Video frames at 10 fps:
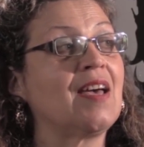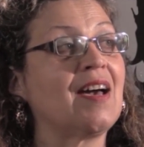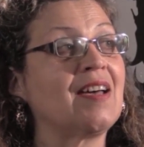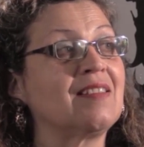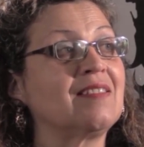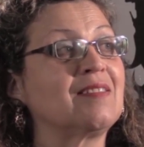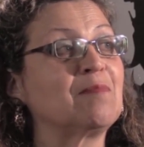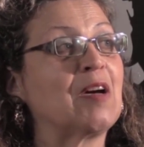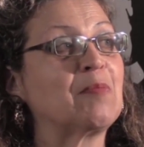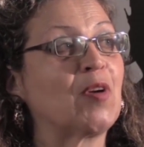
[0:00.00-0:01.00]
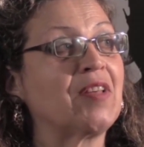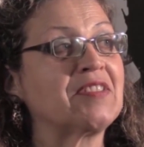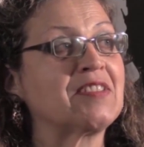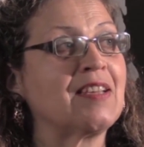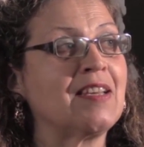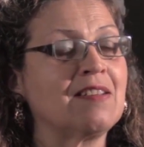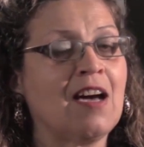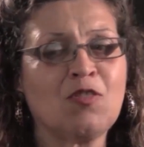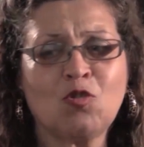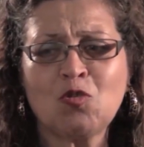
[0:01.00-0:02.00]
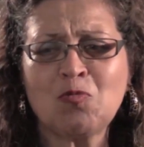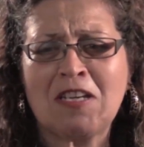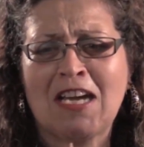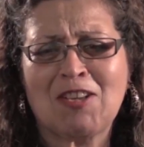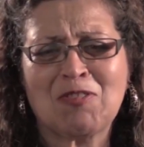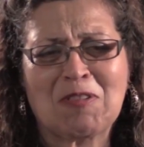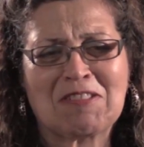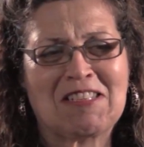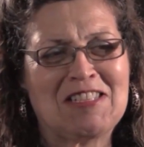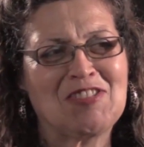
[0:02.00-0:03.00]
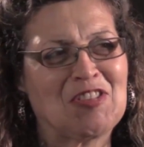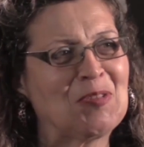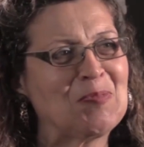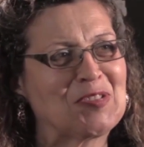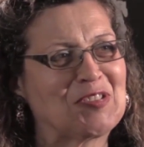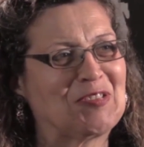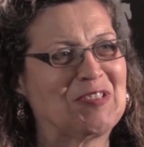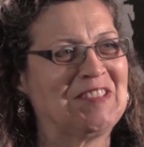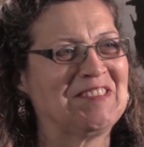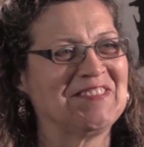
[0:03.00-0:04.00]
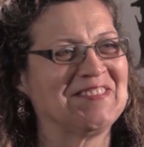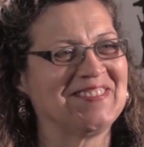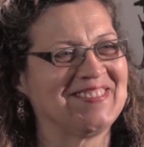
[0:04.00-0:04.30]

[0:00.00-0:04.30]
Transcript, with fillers: and my brother said, I thought we had you as an interpreter, you know?